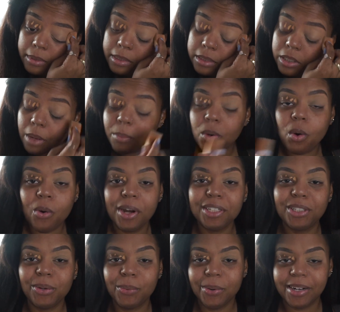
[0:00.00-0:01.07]
So I'm going
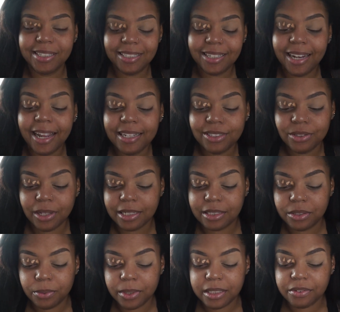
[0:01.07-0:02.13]
to work today, so that's
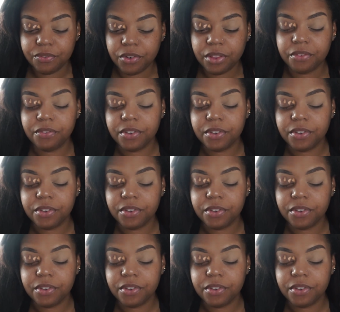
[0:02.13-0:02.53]
the reason for the